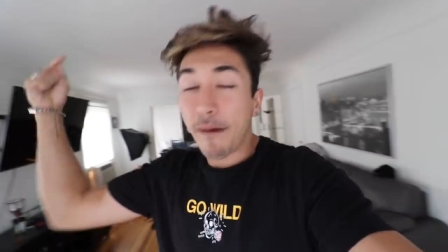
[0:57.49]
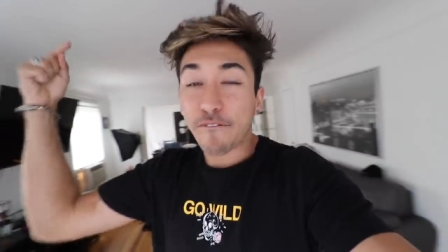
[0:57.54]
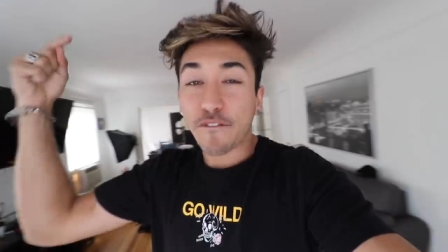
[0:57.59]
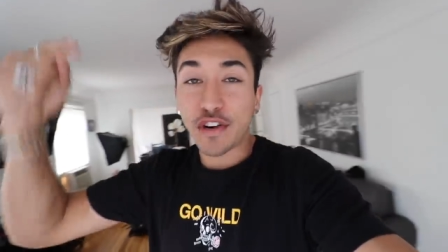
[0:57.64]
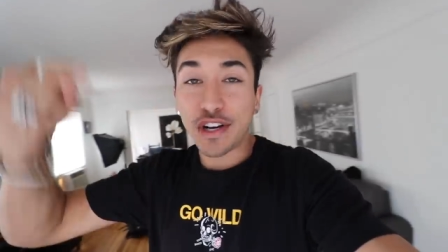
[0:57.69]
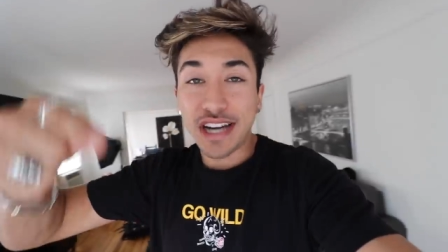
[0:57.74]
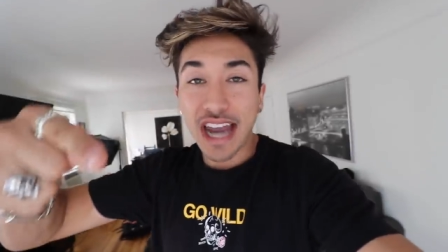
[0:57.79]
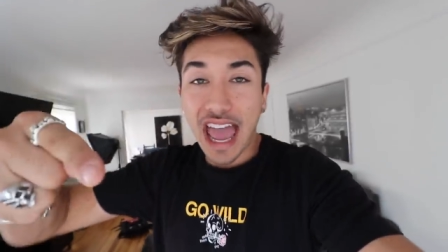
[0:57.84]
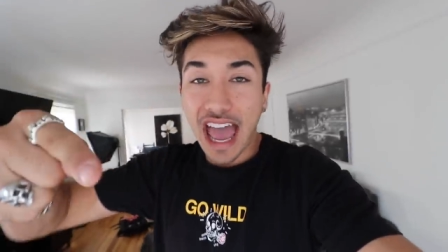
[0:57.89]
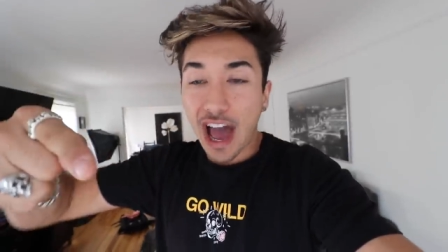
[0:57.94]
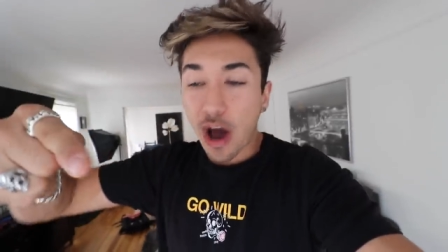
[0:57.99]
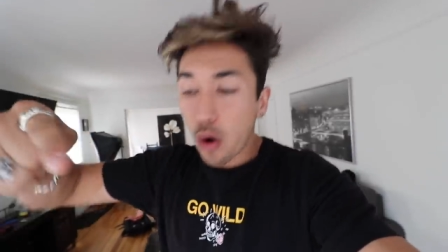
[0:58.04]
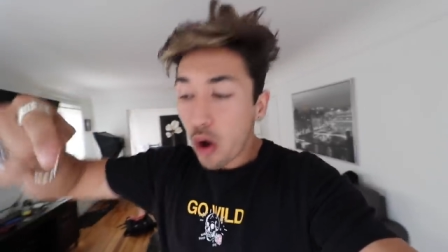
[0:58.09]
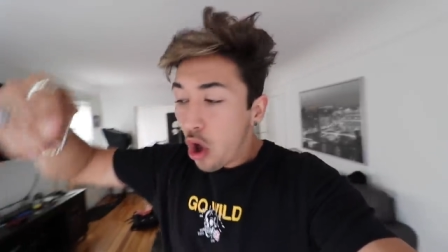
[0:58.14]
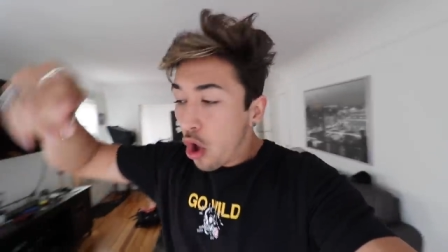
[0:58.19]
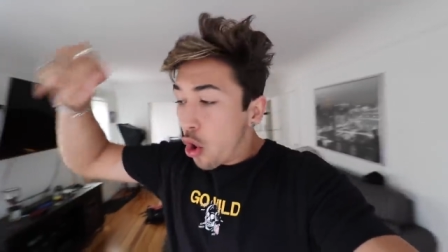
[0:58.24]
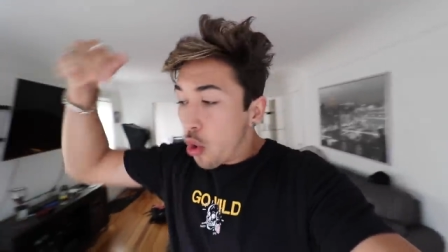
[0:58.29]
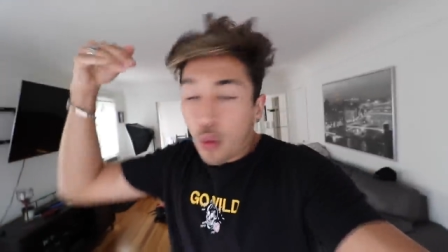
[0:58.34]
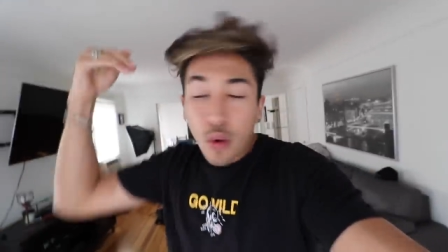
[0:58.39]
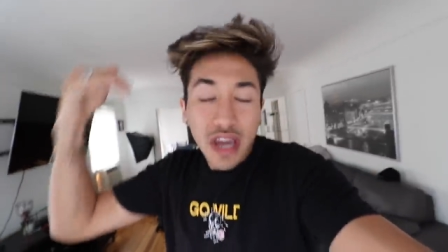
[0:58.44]
But for now,
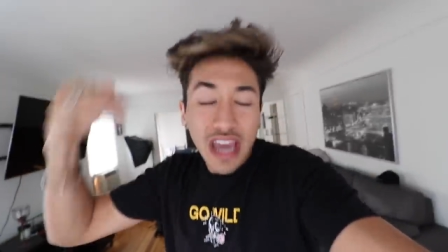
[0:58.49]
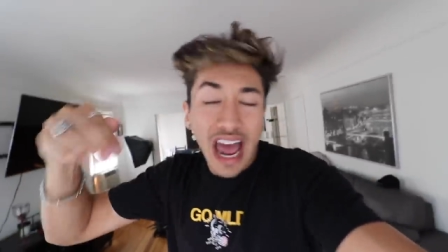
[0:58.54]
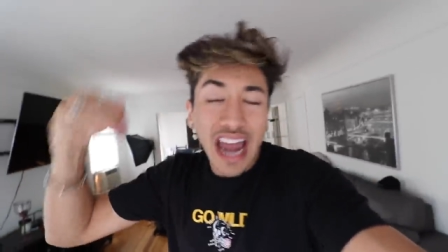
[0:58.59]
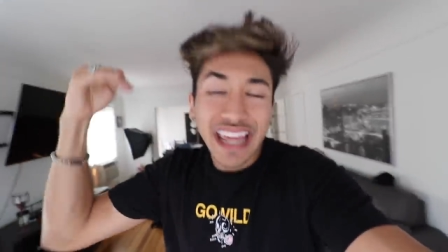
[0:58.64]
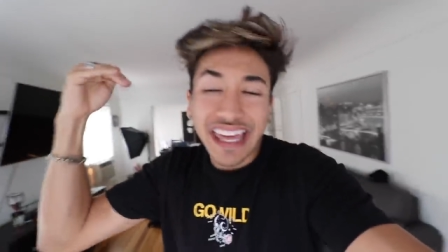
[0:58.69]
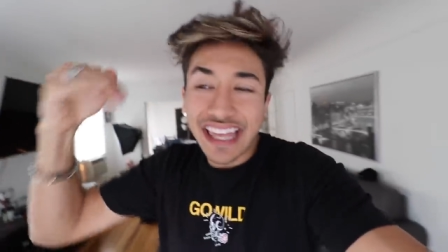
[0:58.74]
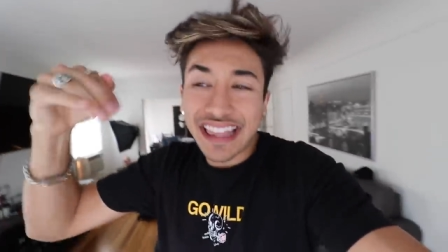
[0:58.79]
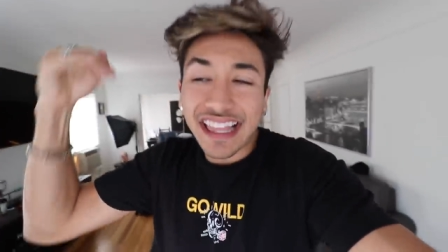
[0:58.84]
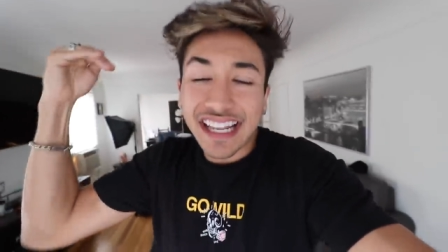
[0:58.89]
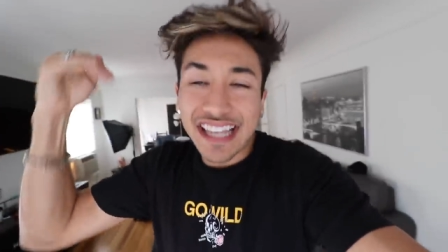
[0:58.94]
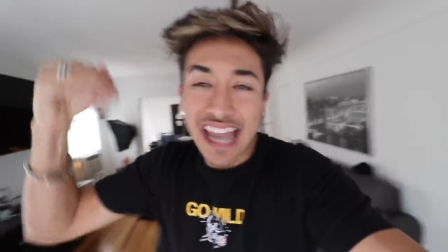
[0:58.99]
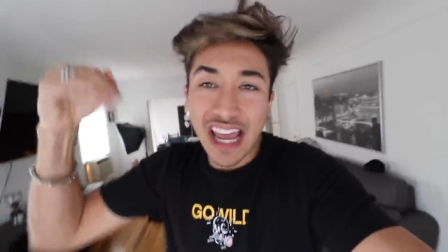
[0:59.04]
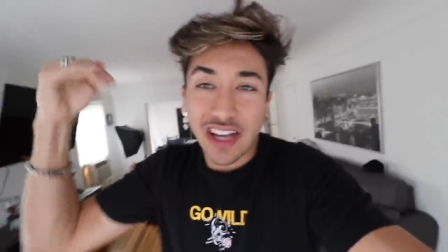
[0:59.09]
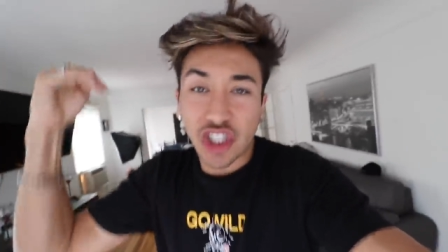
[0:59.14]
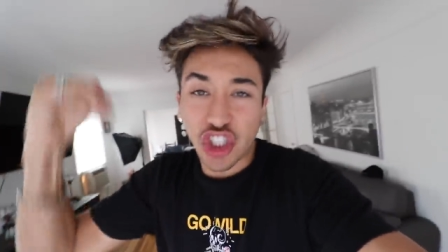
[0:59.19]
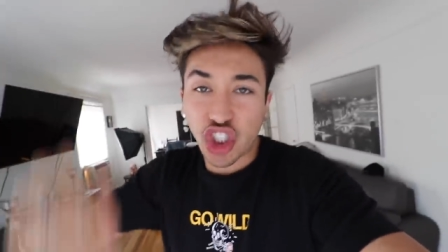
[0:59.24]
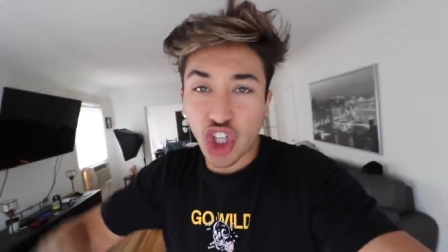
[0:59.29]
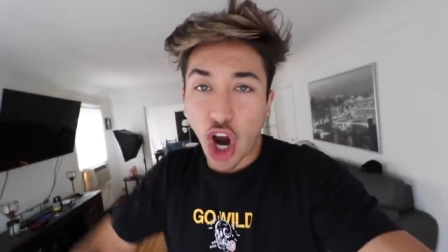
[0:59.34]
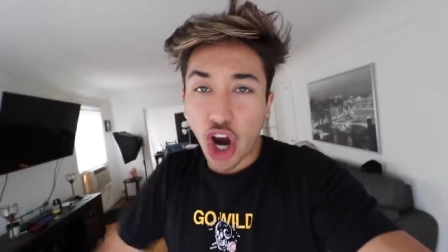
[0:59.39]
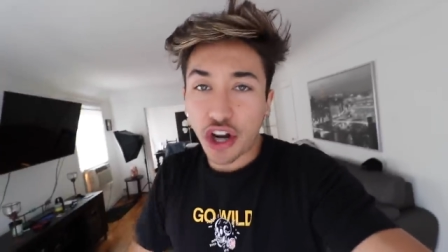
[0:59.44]
we gotta get the day
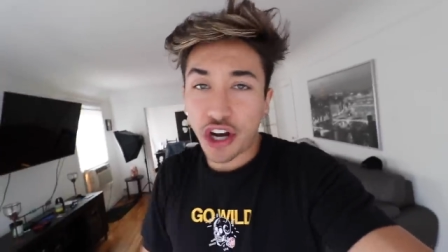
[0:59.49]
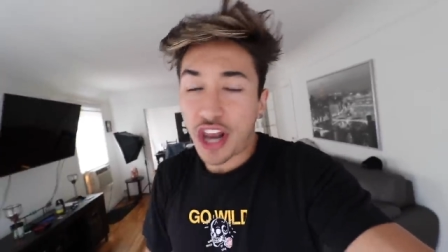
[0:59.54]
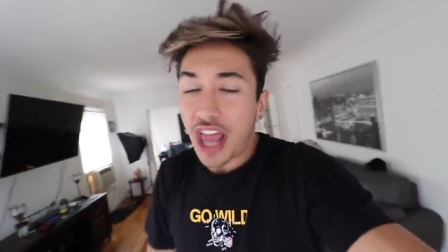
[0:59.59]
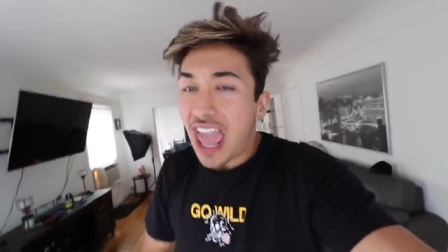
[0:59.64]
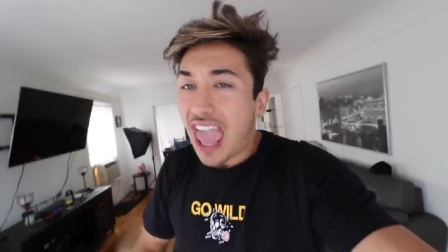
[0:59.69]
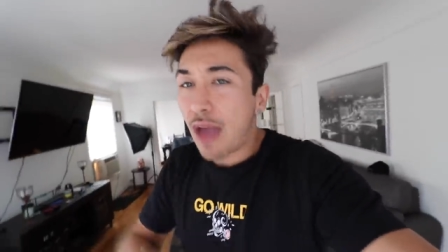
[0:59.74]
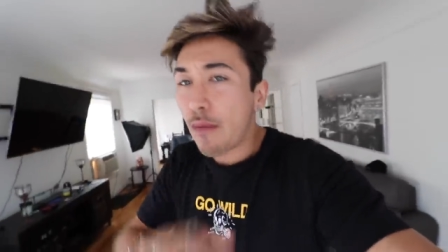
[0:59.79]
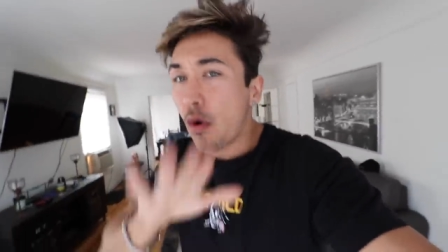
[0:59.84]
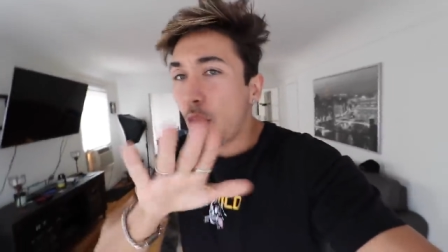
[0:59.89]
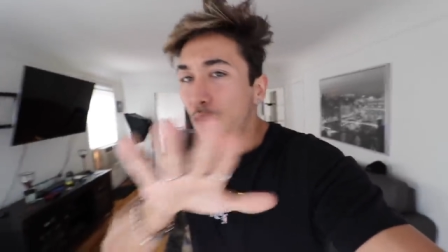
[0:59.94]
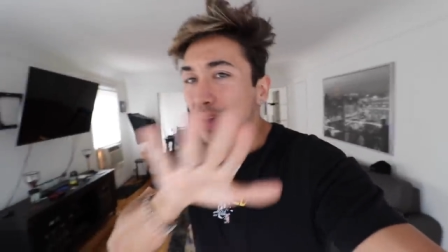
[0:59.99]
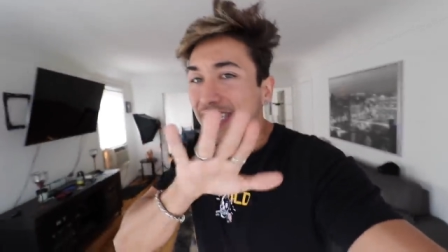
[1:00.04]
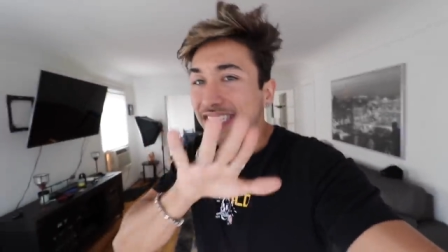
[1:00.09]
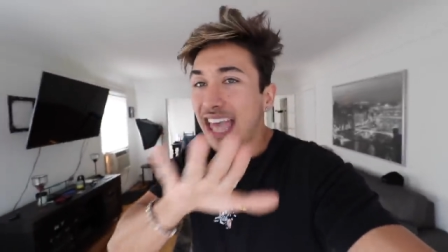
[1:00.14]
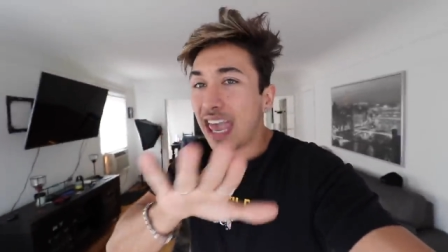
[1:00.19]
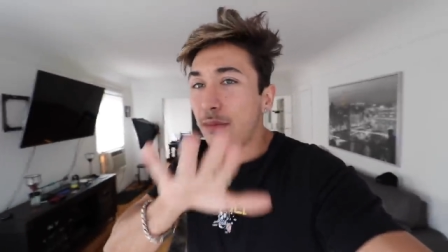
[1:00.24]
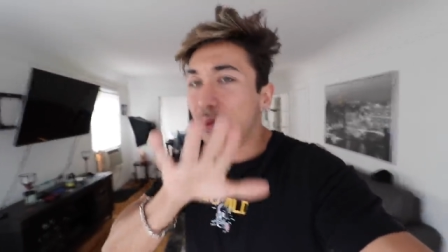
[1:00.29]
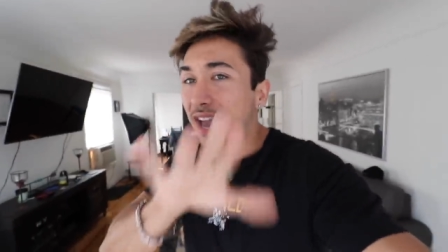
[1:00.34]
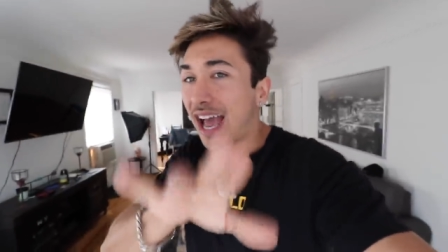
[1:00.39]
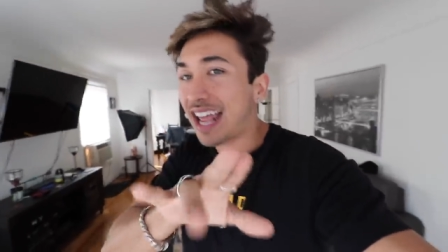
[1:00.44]
started. And when we
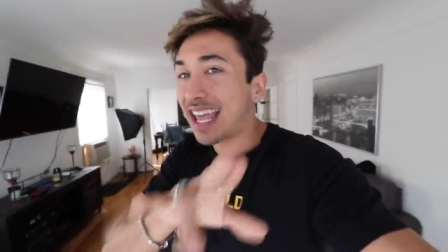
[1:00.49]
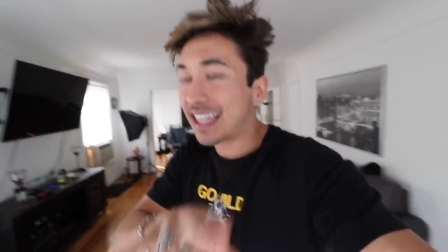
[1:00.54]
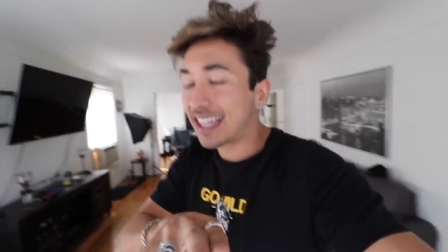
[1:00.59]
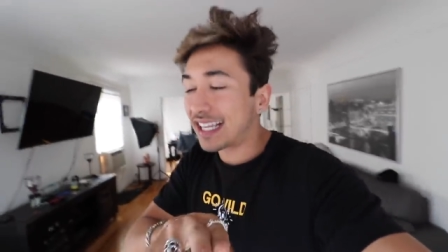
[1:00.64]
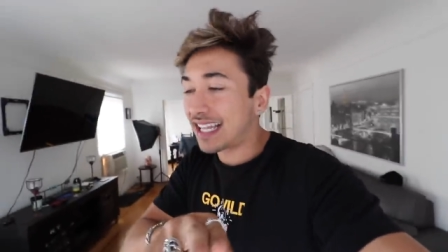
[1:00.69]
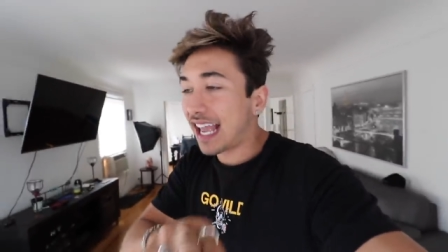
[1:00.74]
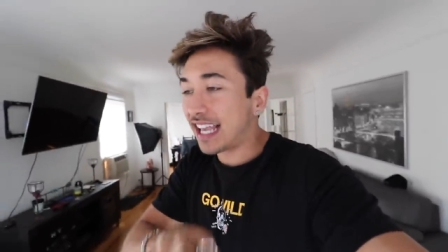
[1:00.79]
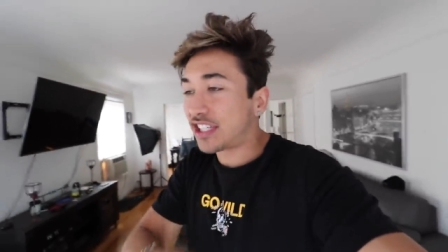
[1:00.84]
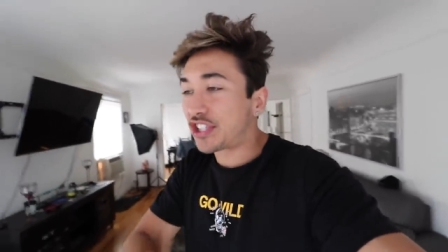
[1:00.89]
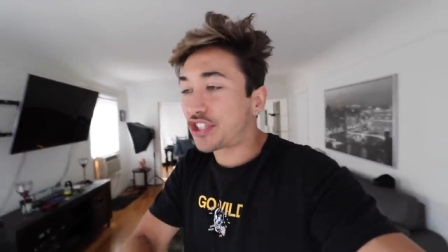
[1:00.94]
say we gotta get the day